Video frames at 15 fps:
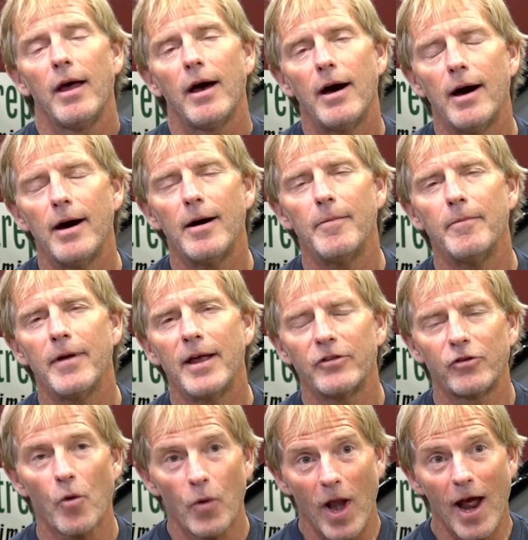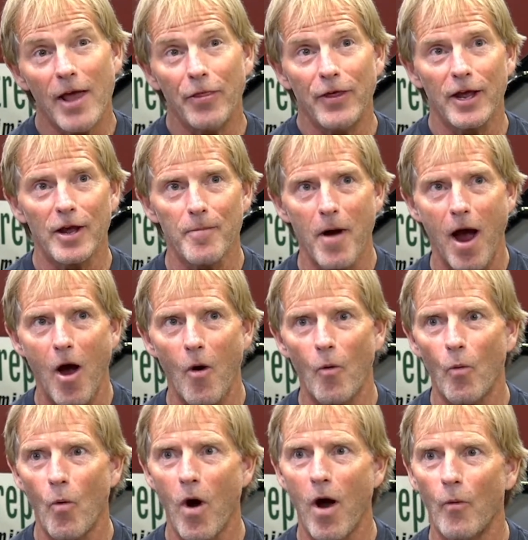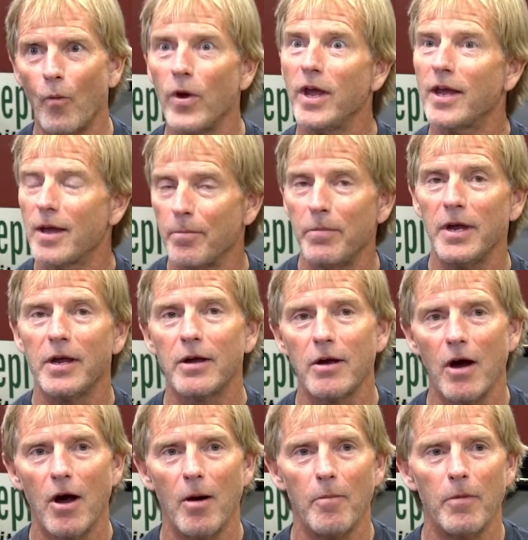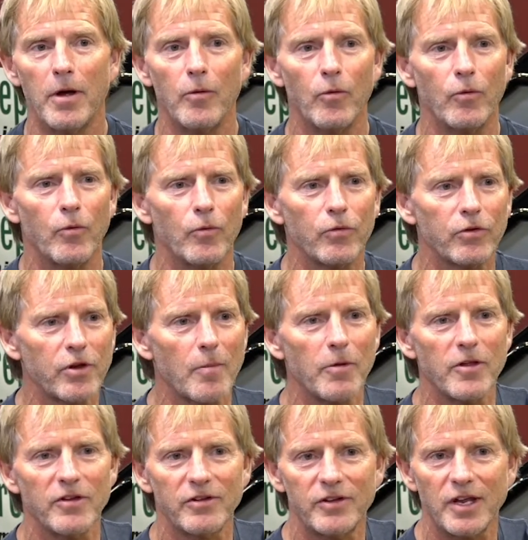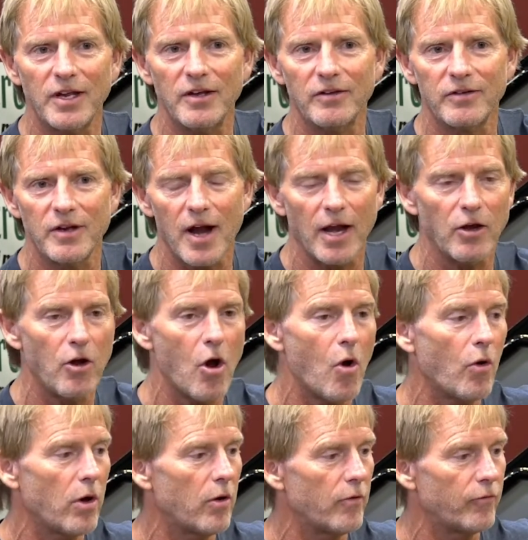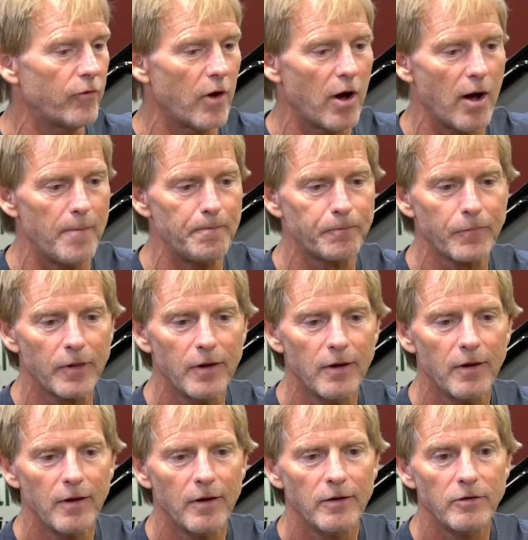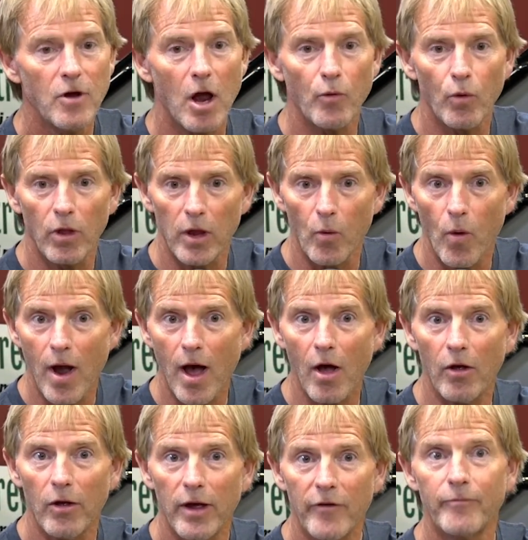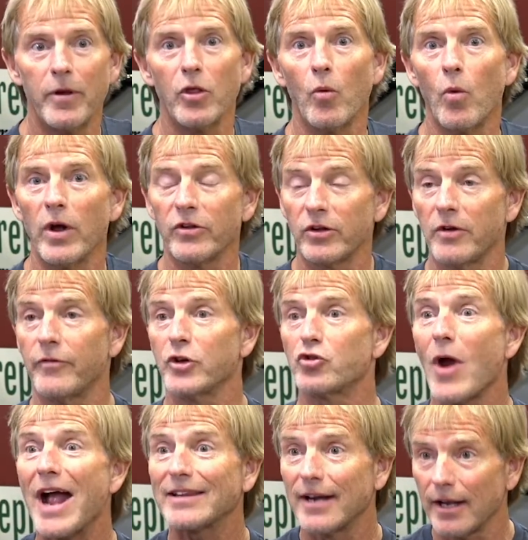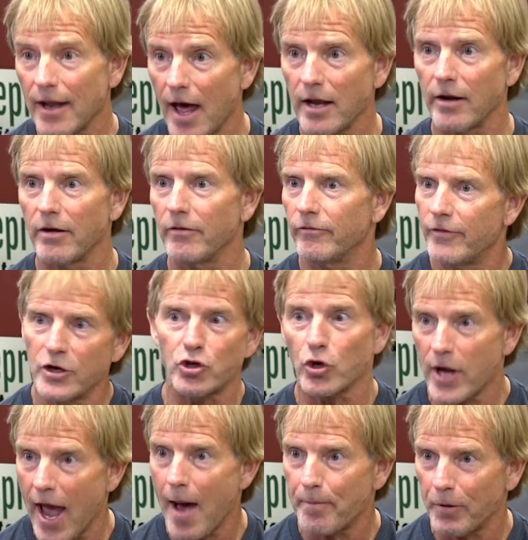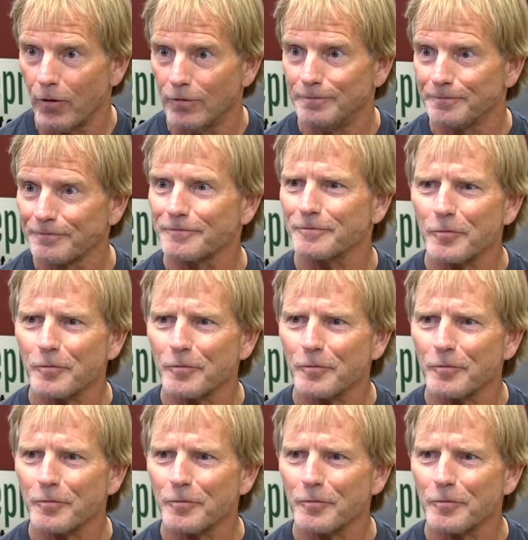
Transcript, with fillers: Um, and so when I think about what we can become, some of the cities that I know have uh, done really well have been the ones that have attracted a lot of venture capital, mm-hmm.